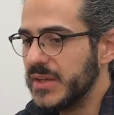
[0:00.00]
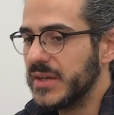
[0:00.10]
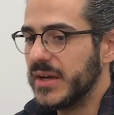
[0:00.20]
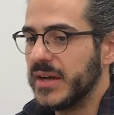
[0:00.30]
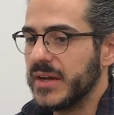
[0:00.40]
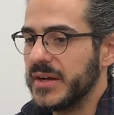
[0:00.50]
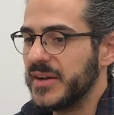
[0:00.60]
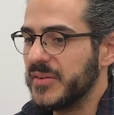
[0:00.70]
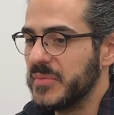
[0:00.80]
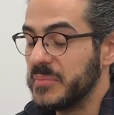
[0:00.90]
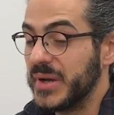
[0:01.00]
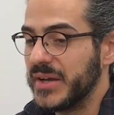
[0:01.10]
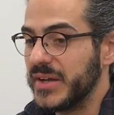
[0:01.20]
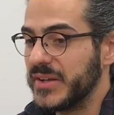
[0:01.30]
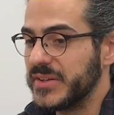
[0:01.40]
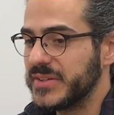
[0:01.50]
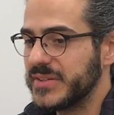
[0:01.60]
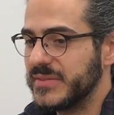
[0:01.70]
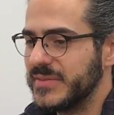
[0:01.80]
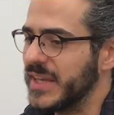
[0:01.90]
But
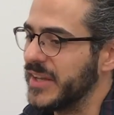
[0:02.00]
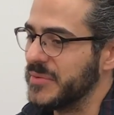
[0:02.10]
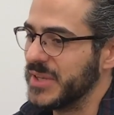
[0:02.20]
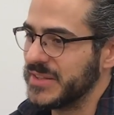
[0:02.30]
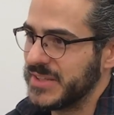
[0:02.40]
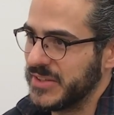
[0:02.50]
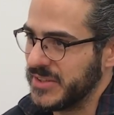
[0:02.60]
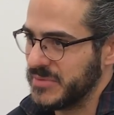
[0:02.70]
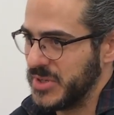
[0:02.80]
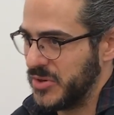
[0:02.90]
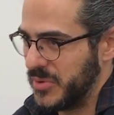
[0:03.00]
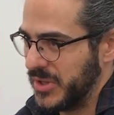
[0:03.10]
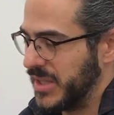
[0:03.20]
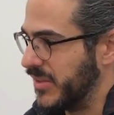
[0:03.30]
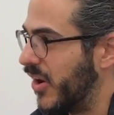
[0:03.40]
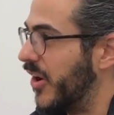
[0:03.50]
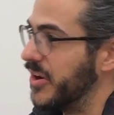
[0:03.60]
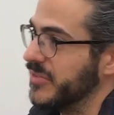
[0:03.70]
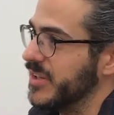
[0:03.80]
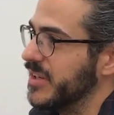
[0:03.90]
yeah, Dominguez Hills, I mean, you're really in the heart of
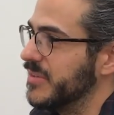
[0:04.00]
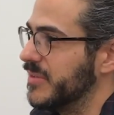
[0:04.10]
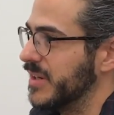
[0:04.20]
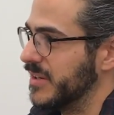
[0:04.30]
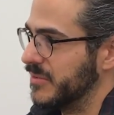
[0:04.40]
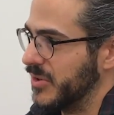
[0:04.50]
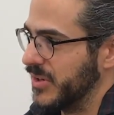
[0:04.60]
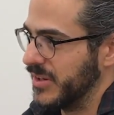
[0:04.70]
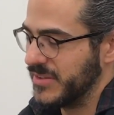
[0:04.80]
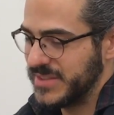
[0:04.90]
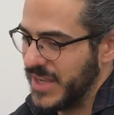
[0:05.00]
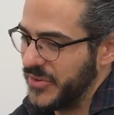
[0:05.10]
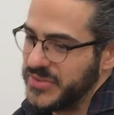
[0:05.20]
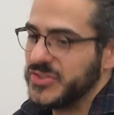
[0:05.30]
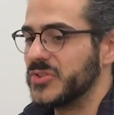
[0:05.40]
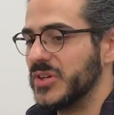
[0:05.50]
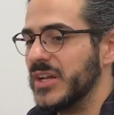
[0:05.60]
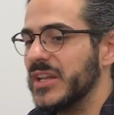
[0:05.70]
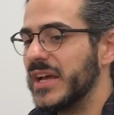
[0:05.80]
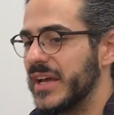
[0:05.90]
it, right? We're in South Central
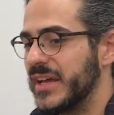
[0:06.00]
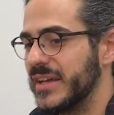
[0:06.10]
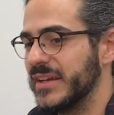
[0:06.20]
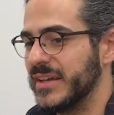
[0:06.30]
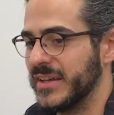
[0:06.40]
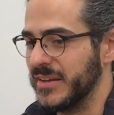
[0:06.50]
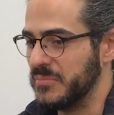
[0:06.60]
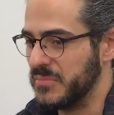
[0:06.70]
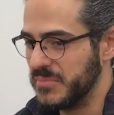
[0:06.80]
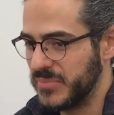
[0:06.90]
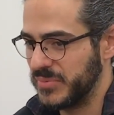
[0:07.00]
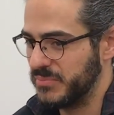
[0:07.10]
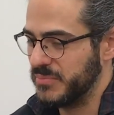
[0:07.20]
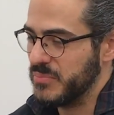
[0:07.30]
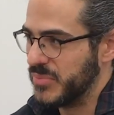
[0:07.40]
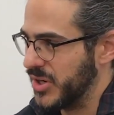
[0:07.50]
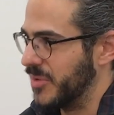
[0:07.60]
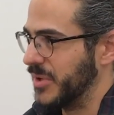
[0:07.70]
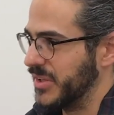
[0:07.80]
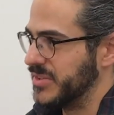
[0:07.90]
LA, and predominantly
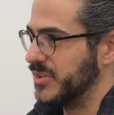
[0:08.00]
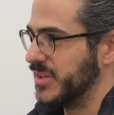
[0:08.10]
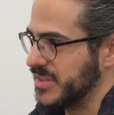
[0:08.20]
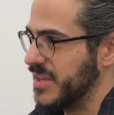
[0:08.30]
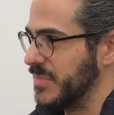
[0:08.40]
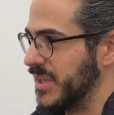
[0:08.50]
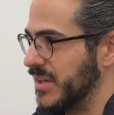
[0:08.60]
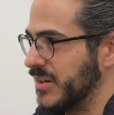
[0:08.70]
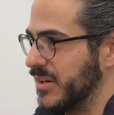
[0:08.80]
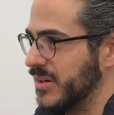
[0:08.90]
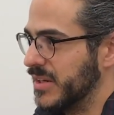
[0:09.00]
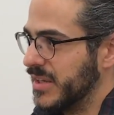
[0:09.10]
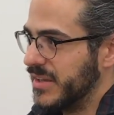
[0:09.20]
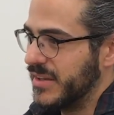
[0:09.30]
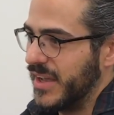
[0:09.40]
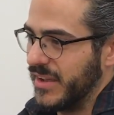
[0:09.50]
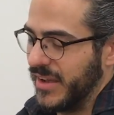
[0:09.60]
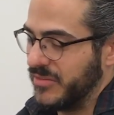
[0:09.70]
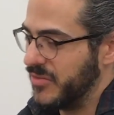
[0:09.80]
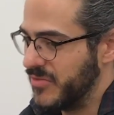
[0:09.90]
students coming here have
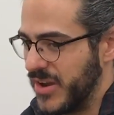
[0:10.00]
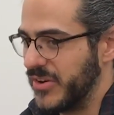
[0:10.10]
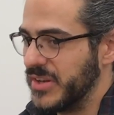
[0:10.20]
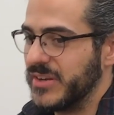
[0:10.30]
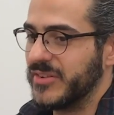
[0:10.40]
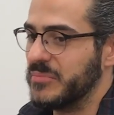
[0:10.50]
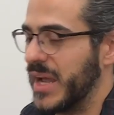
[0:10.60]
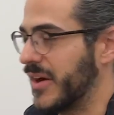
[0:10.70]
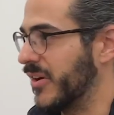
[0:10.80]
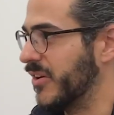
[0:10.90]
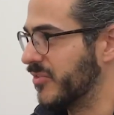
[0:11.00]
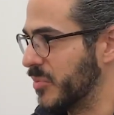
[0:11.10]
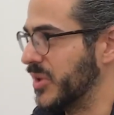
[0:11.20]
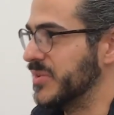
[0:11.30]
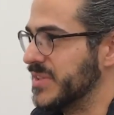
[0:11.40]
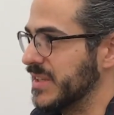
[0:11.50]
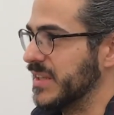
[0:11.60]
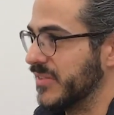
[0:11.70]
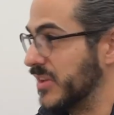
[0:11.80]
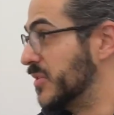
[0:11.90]
a very different background from what you see at the
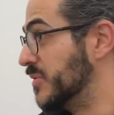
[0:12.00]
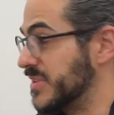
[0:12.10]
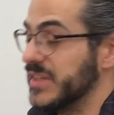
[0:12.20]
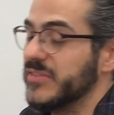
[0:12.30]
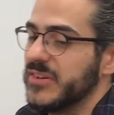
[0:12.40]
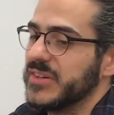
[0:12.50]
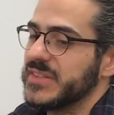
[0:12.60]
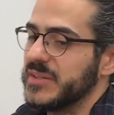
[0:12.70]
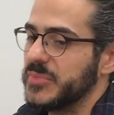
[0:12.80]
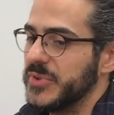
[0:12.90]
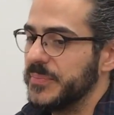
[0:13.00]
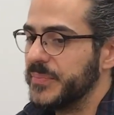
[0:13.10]
UC, for example,